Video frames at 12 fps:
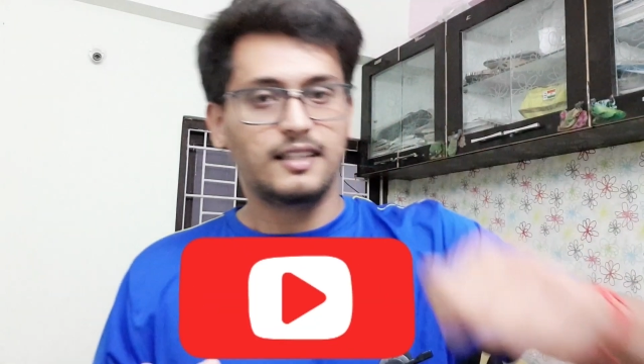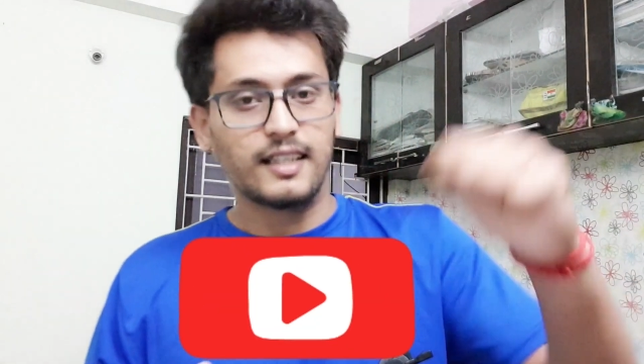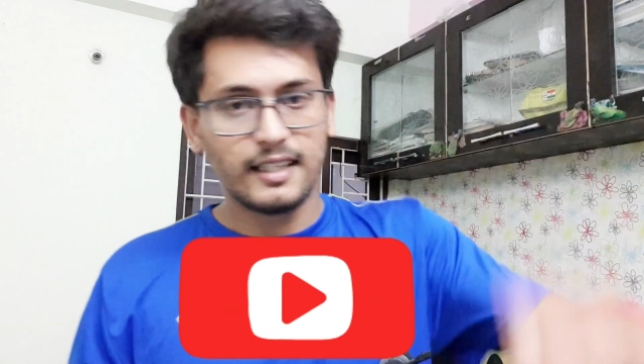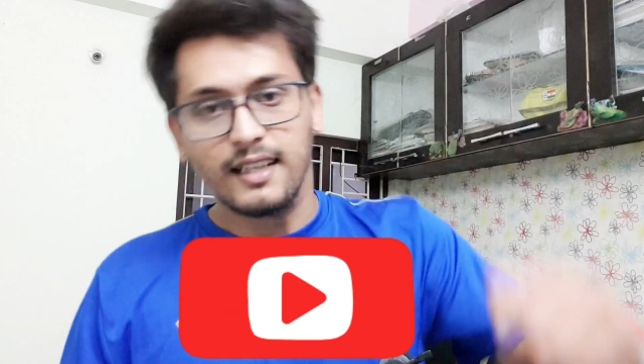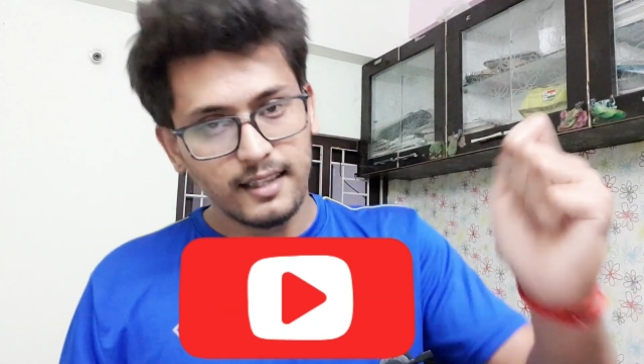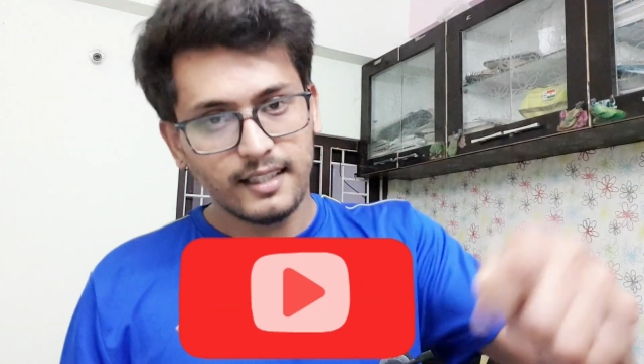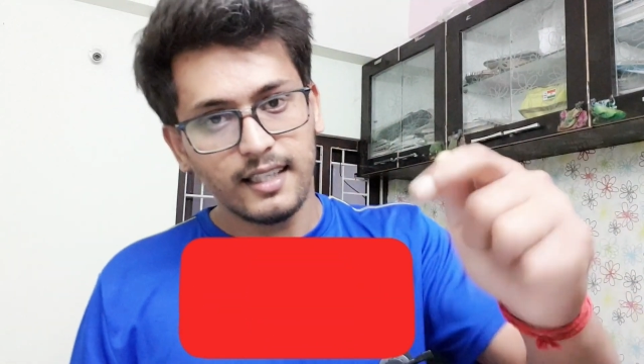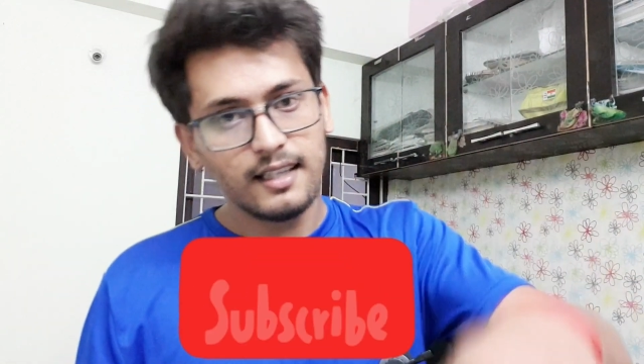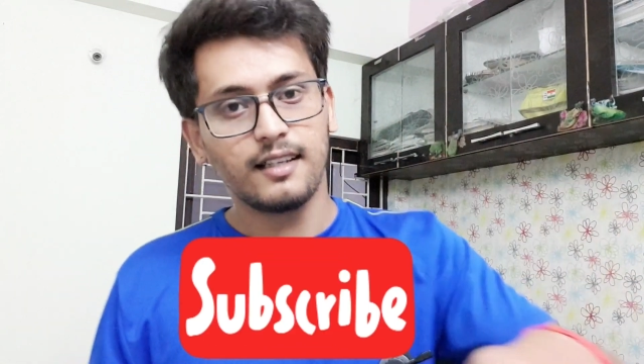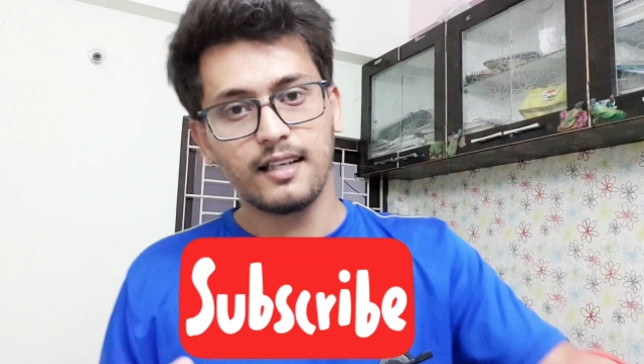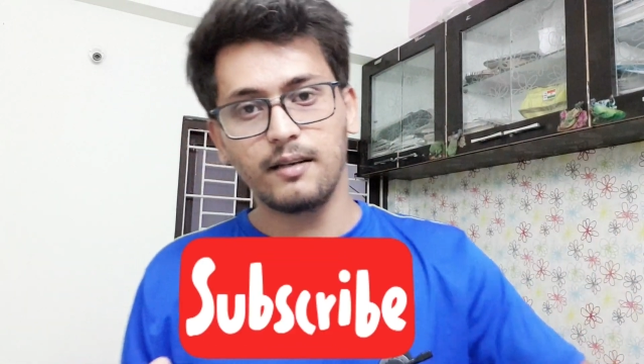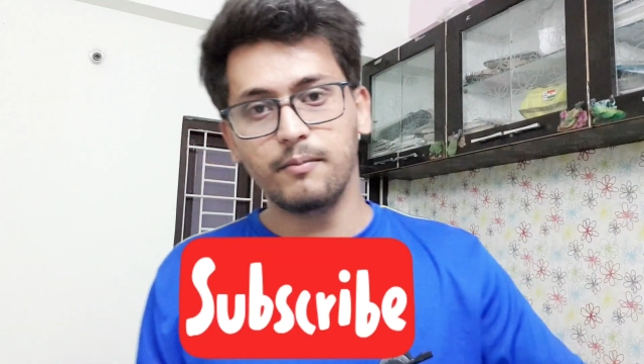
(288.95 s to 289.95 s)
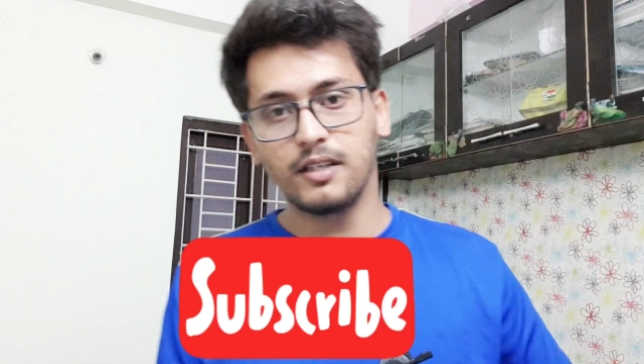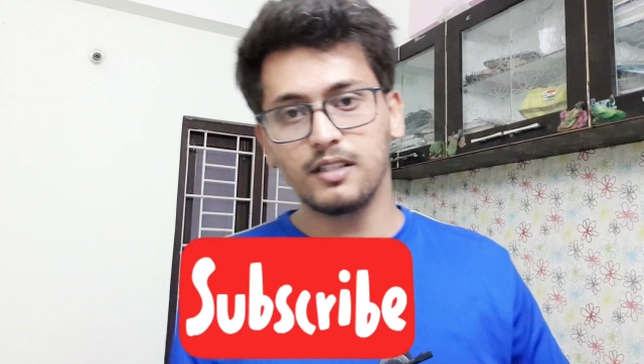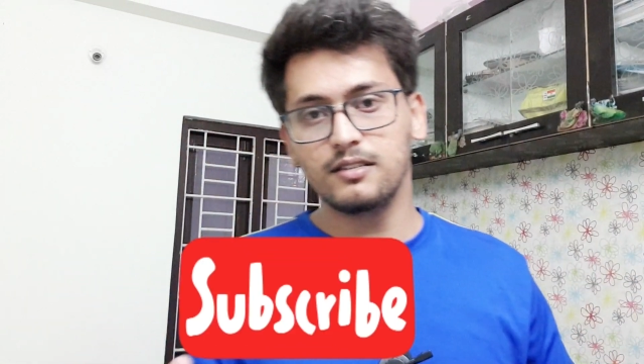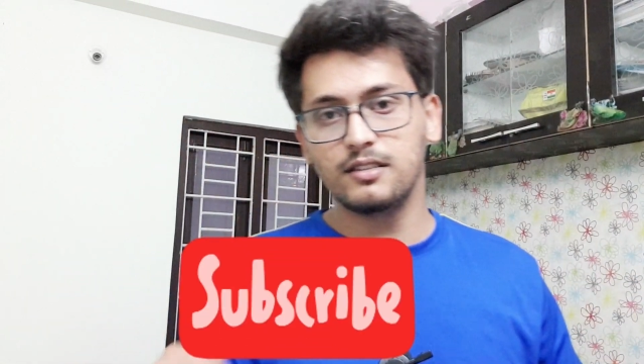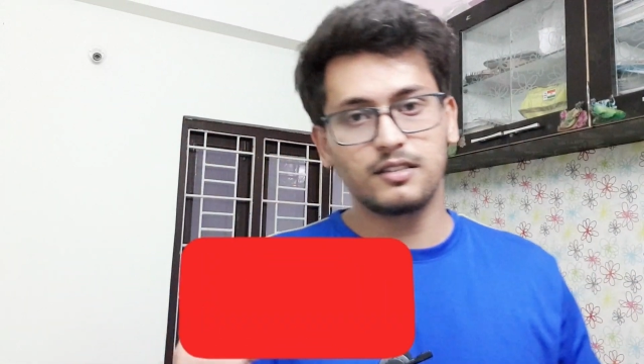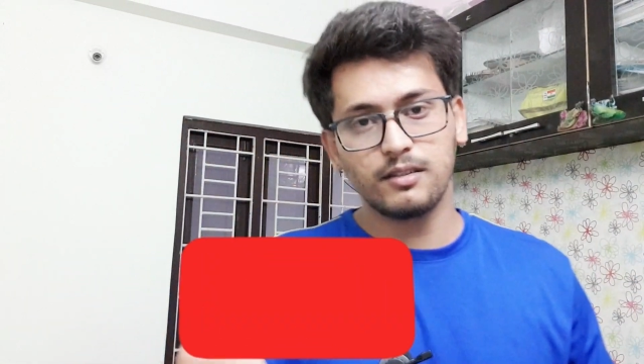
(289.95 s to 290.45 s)
the red
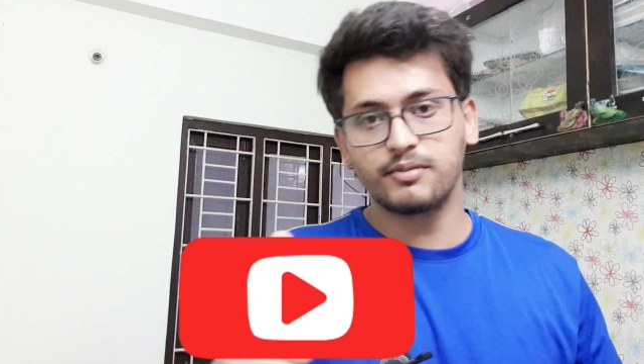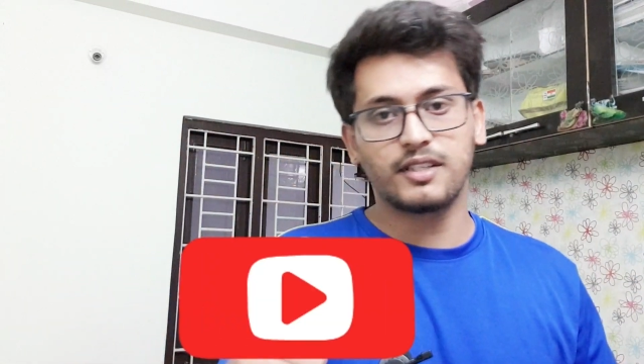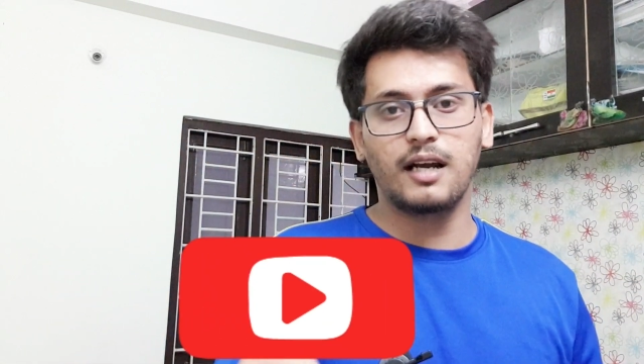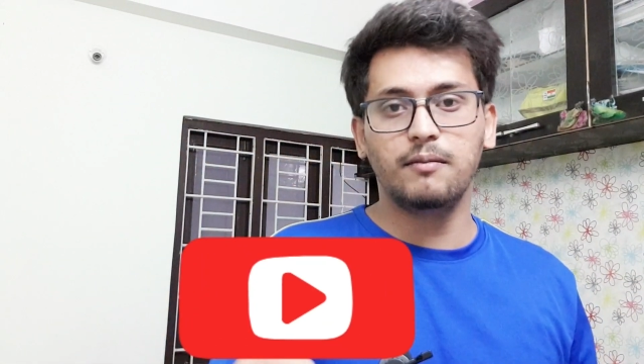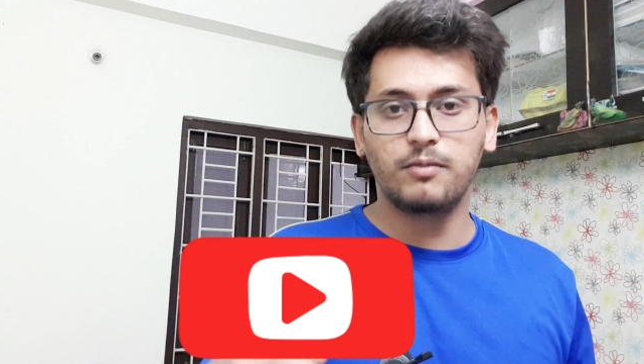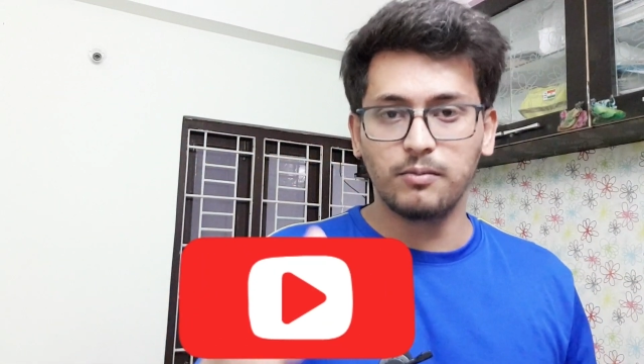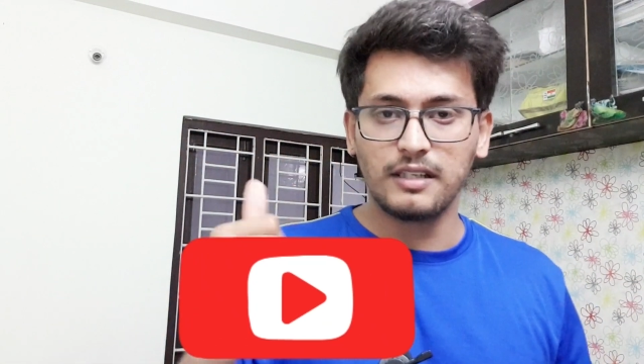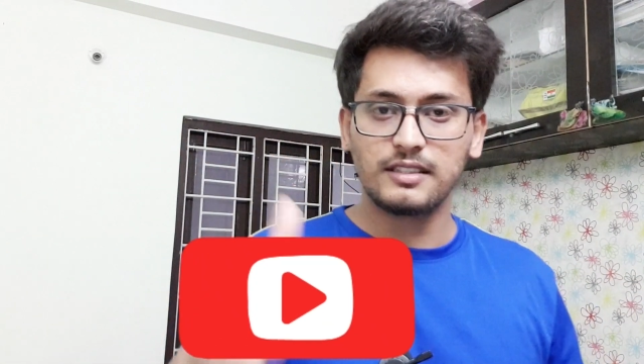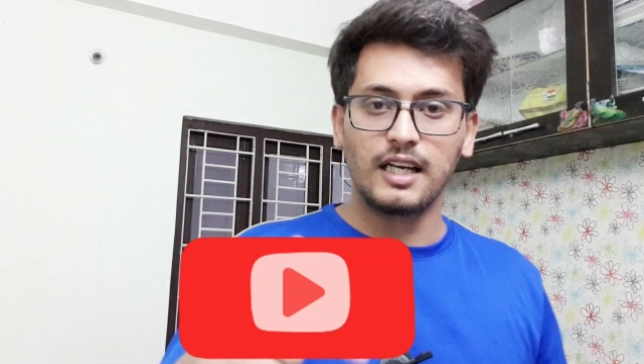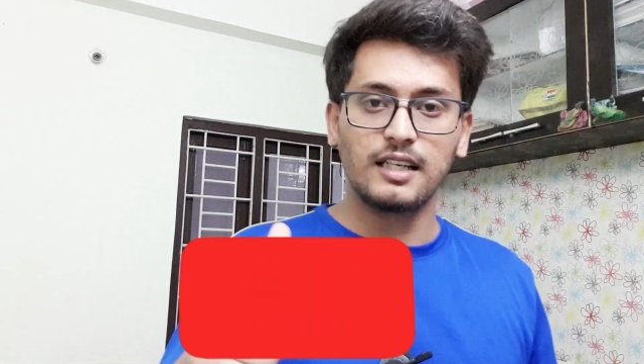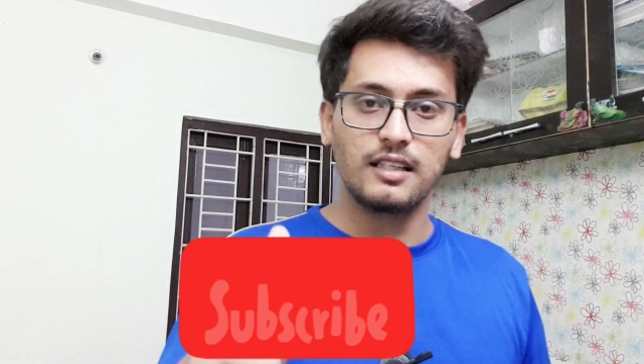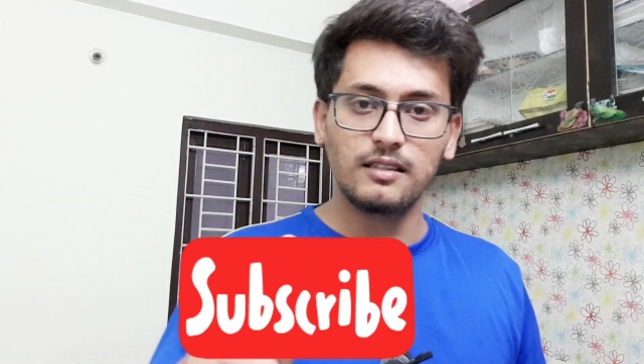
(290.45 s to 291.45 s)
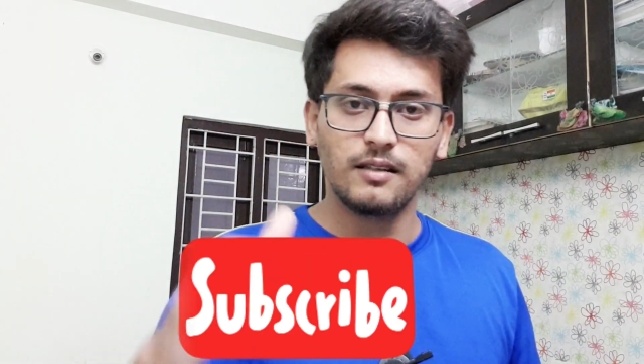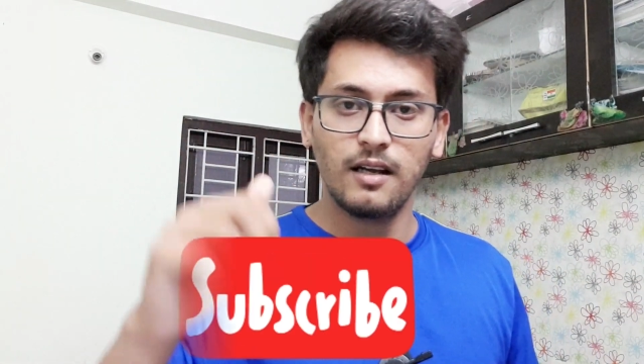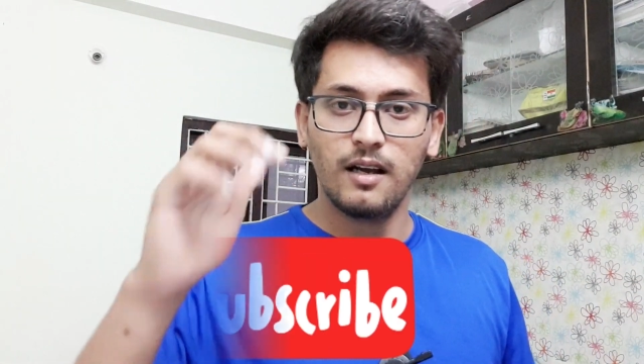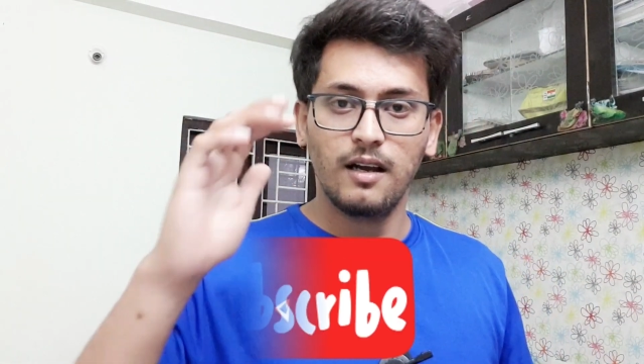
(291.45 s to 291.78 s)
button, just subscribe to my channel,